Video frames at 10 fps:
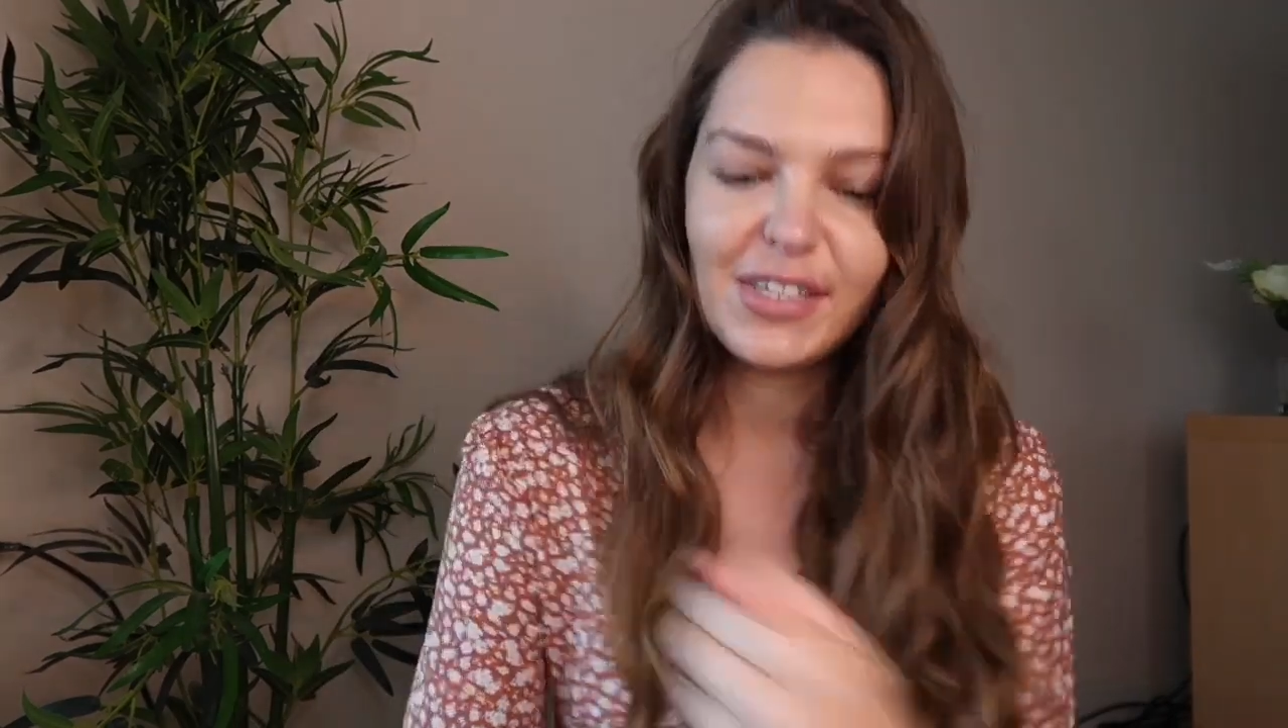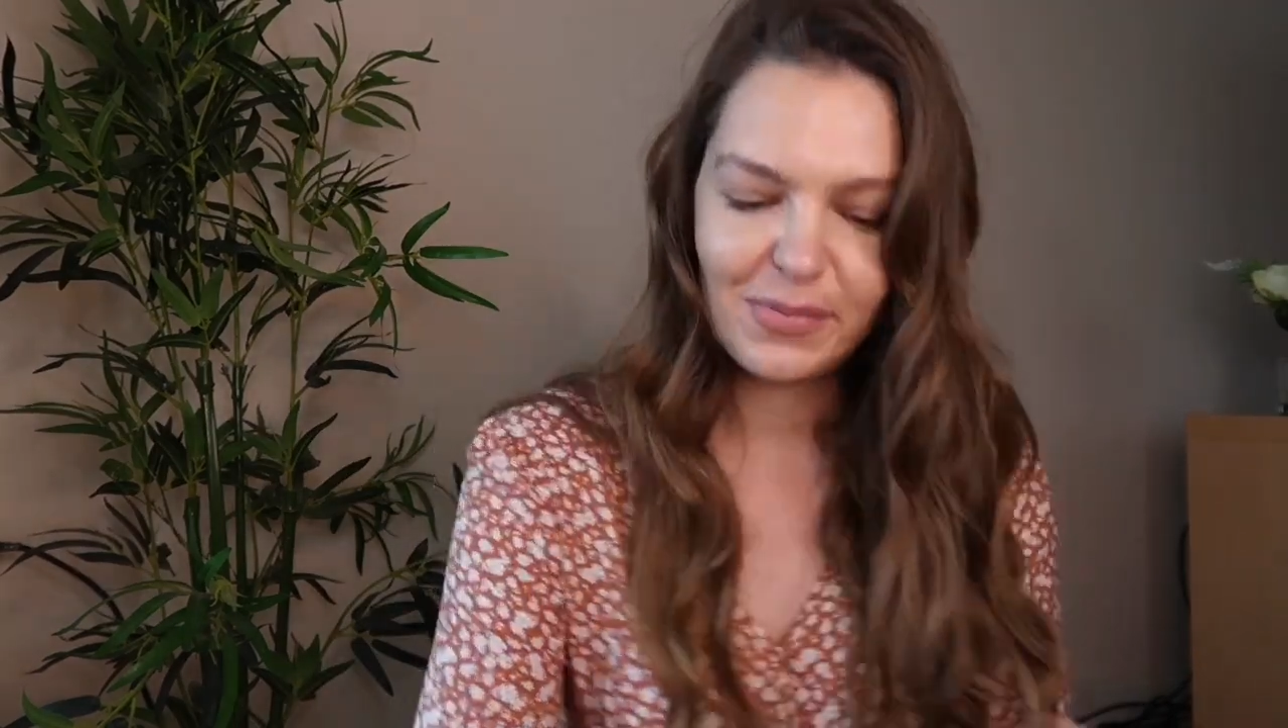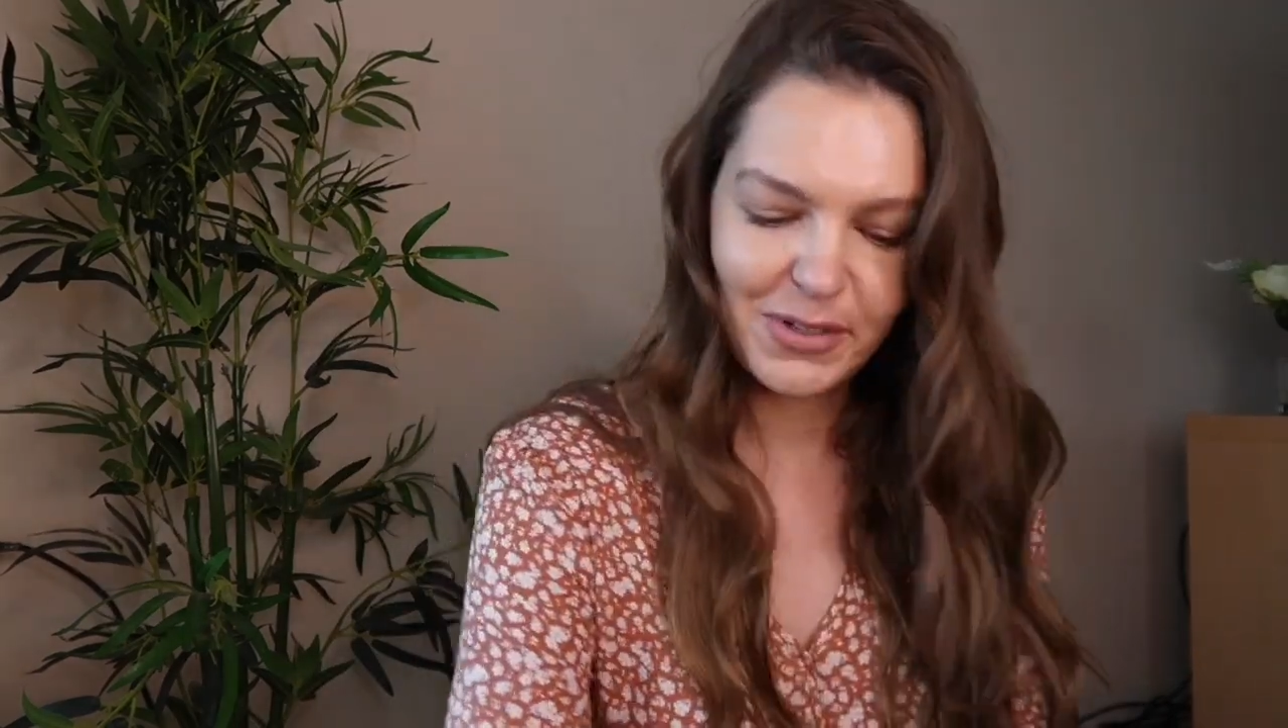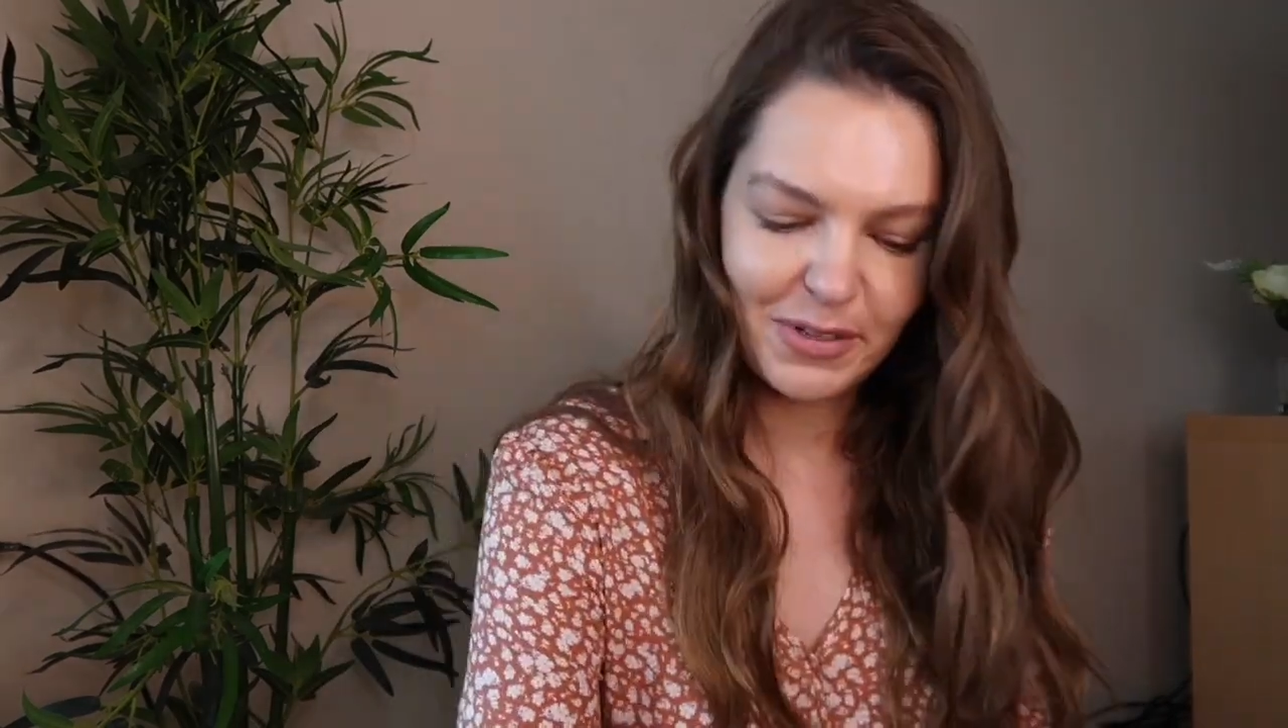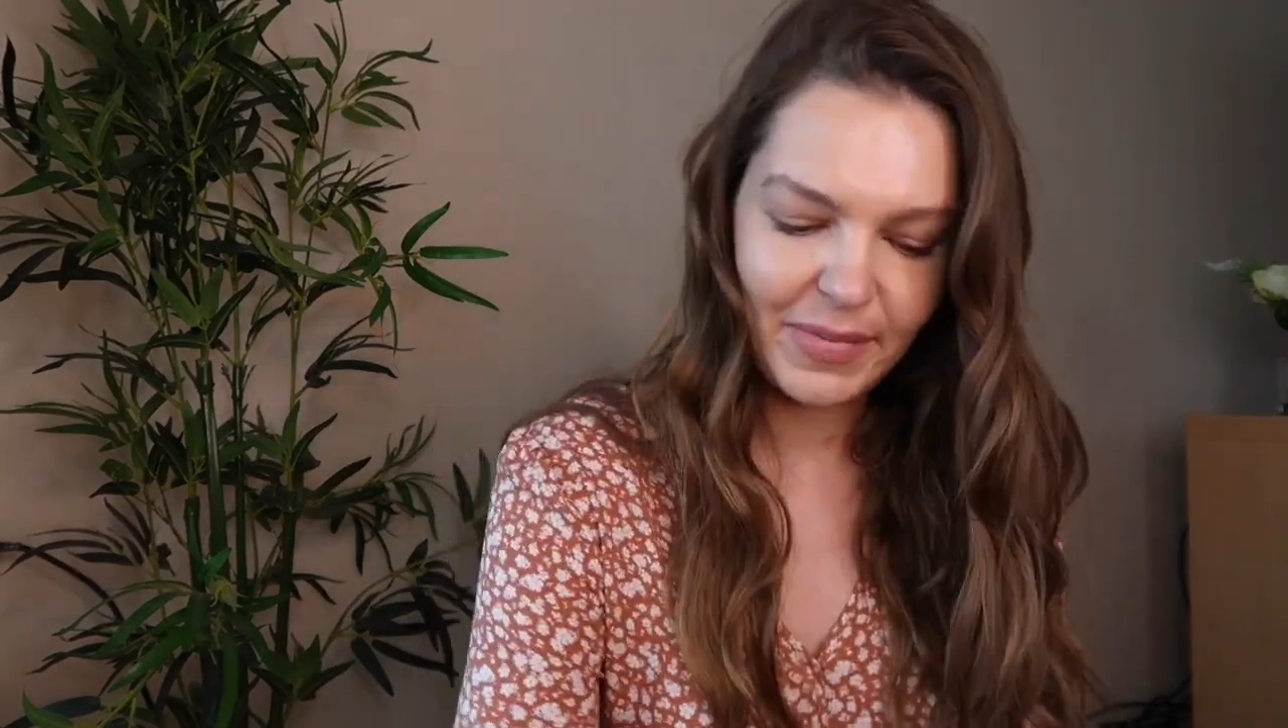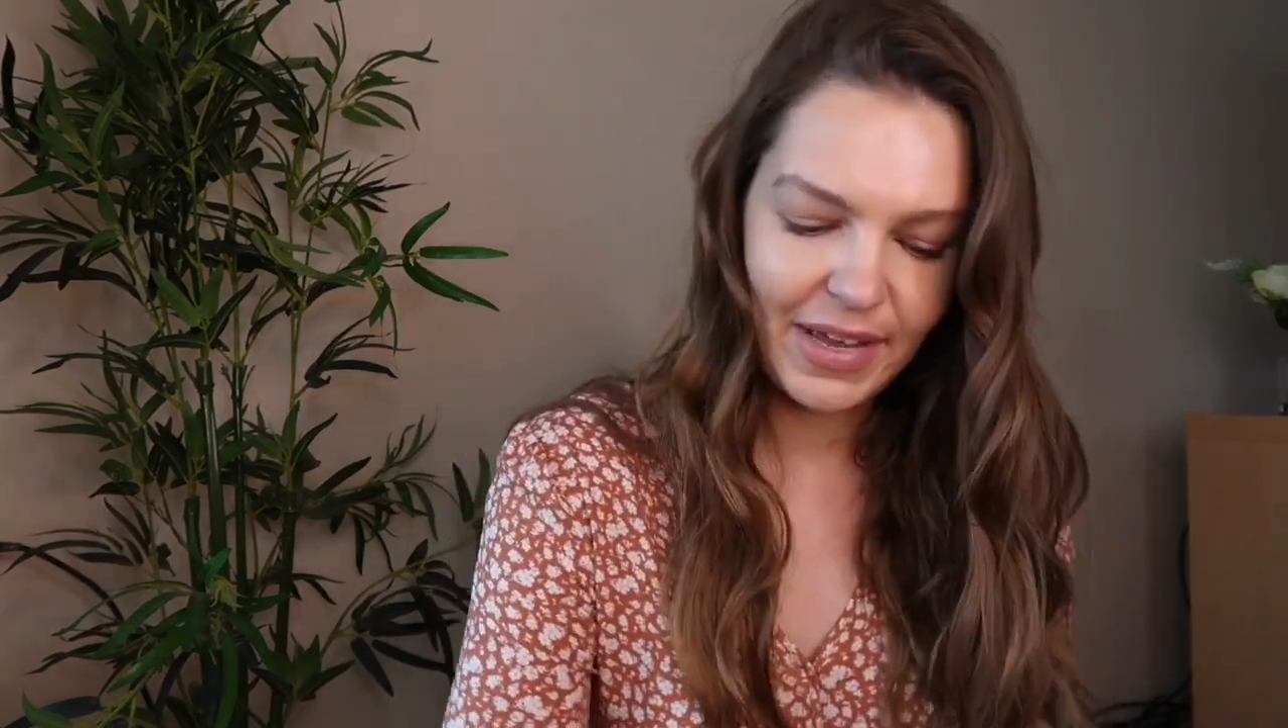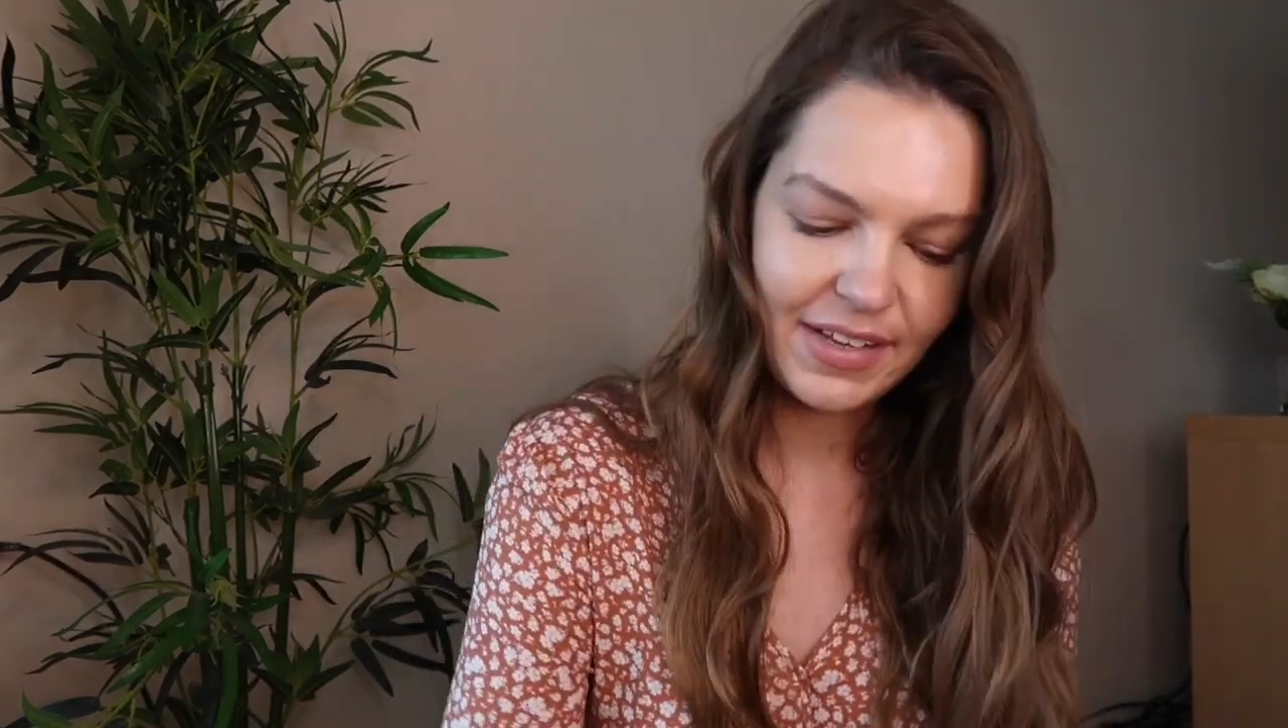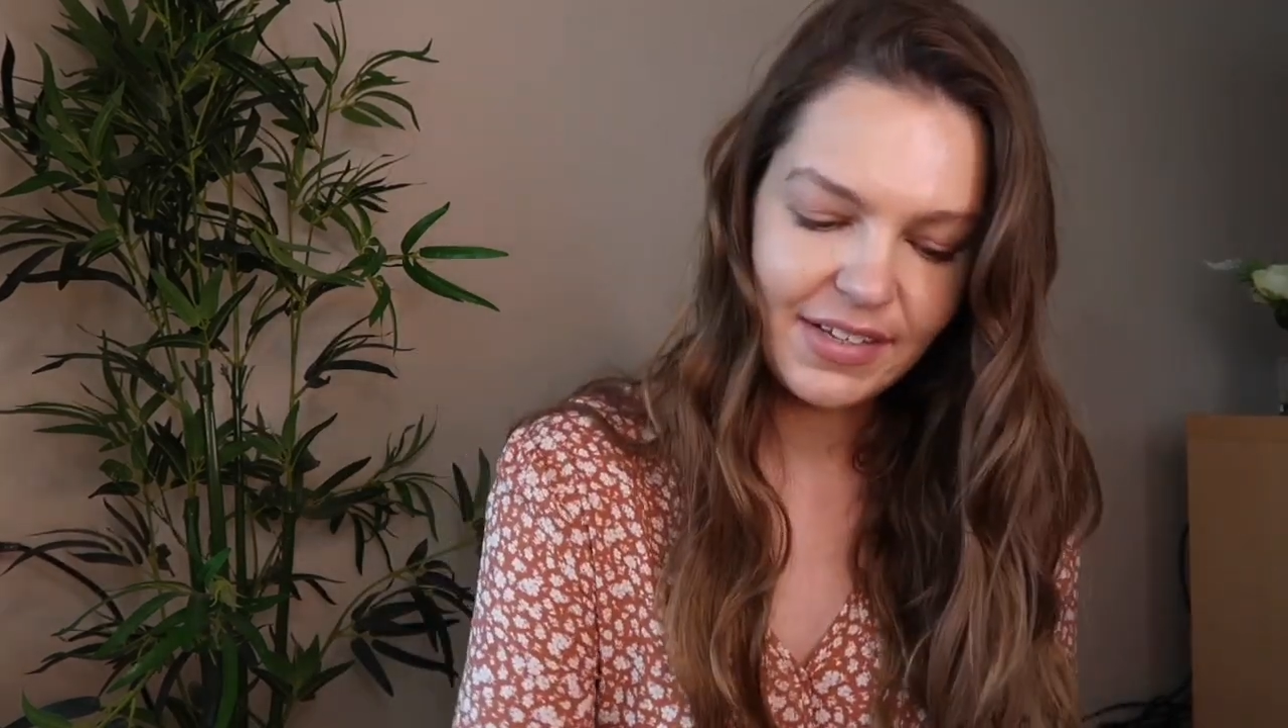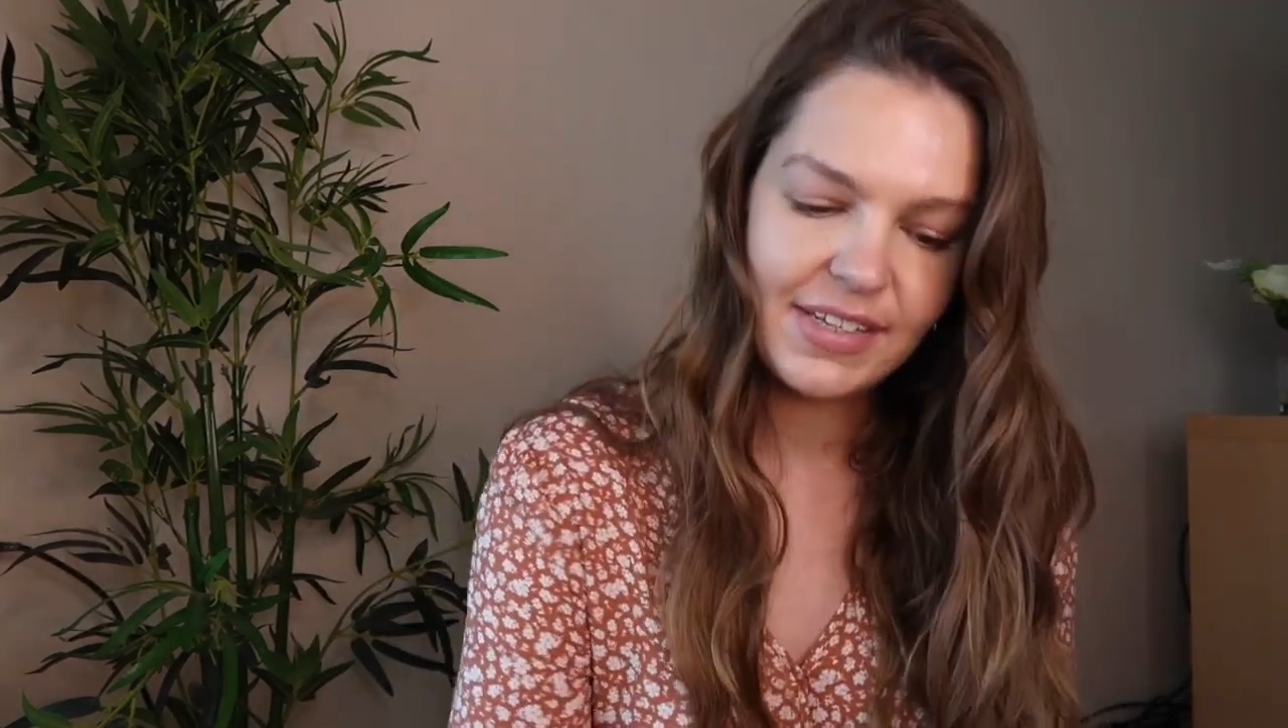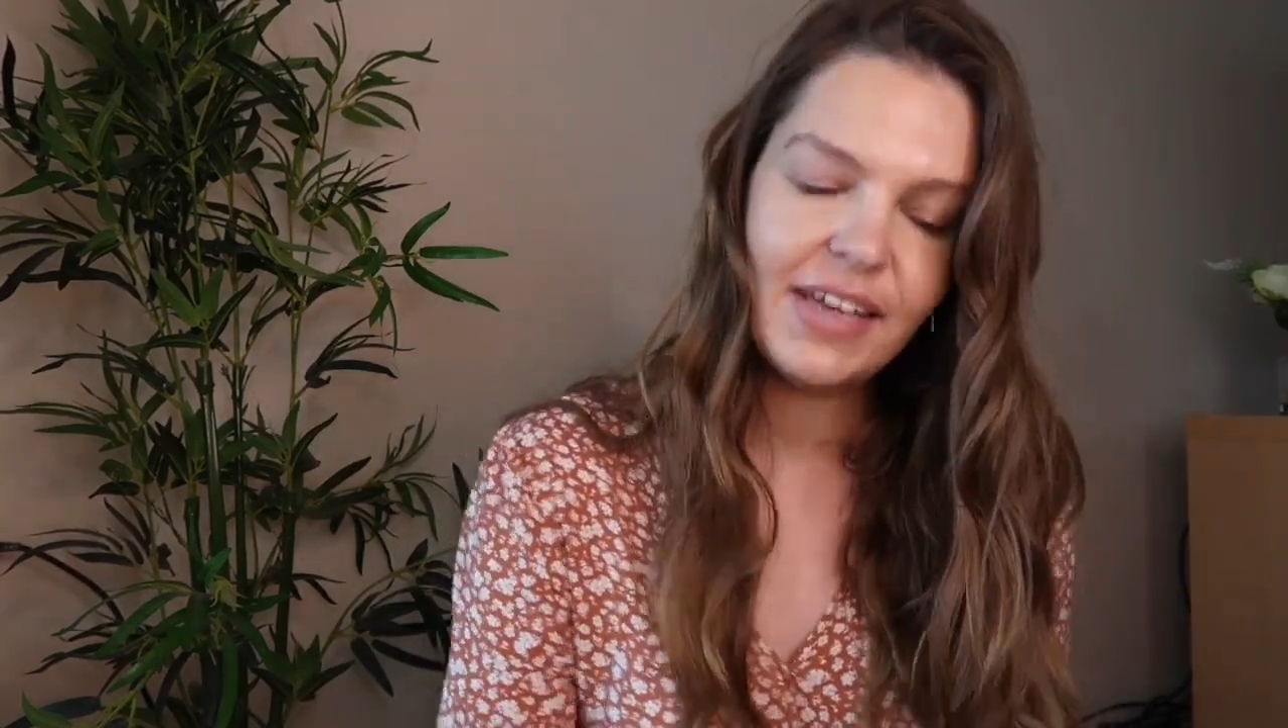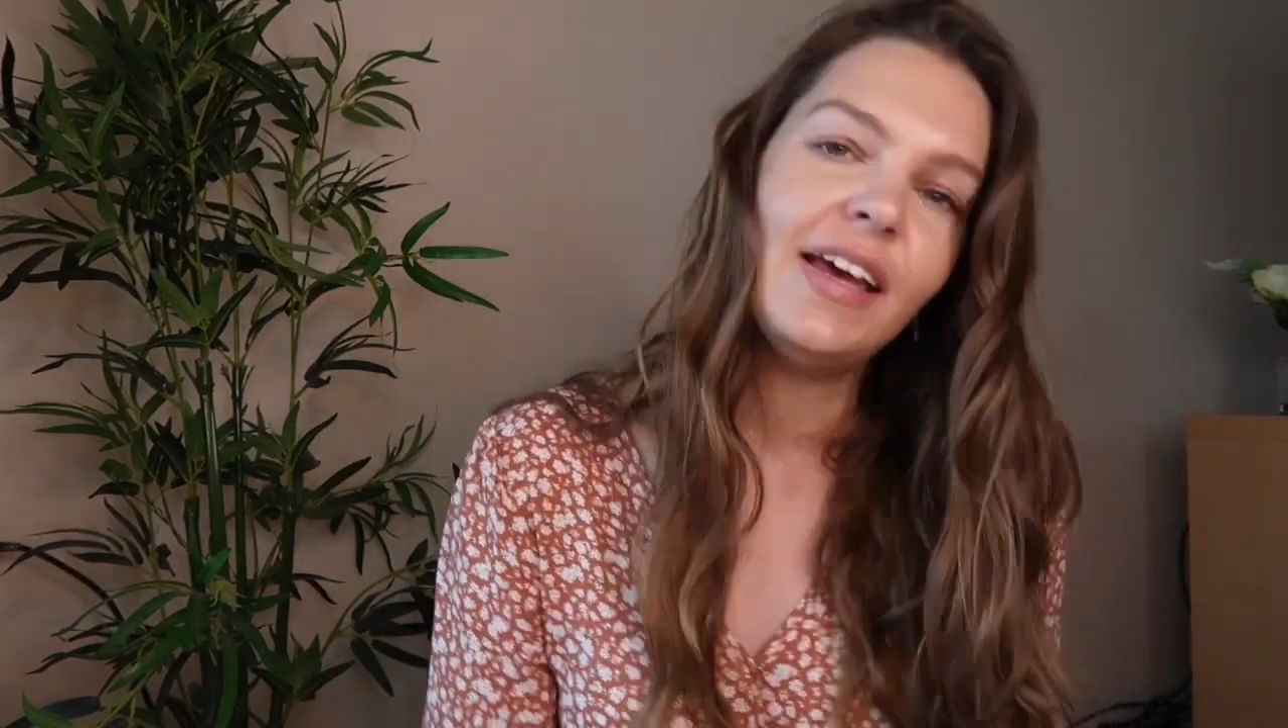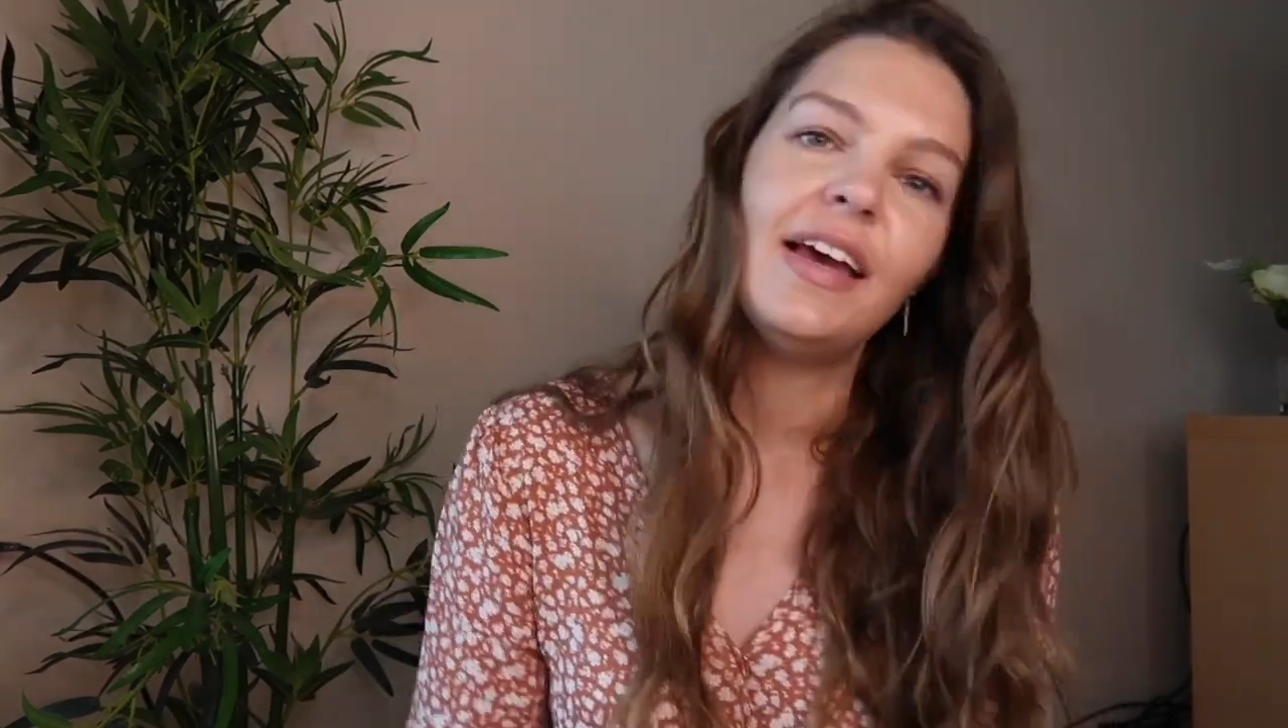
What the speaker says: small amount,